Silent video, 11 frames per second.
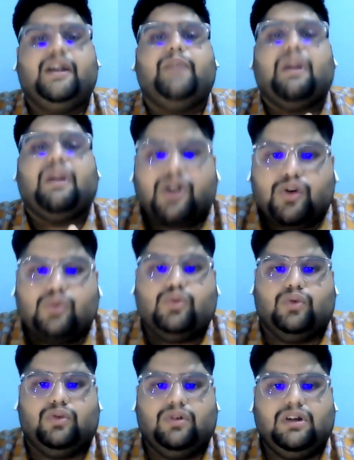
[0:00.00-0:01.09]
Tip number
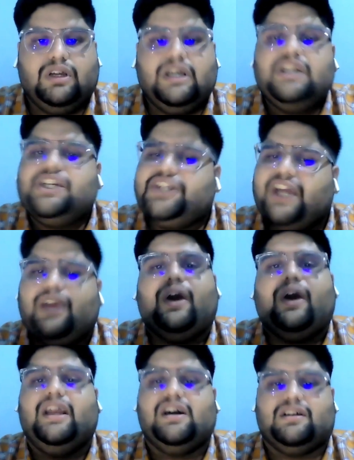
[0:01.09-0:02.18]
two, share your
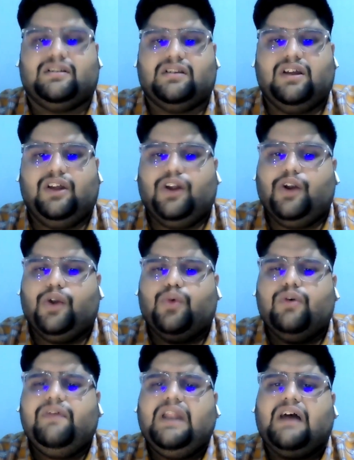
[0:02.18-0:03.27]
ideas.
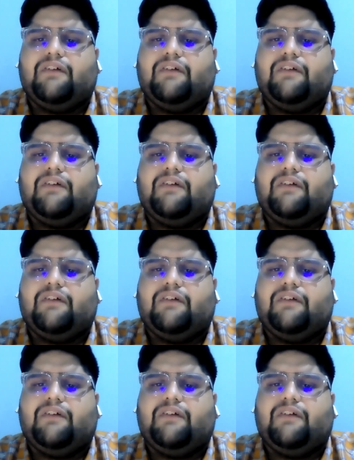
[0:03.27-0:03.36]
Don't feel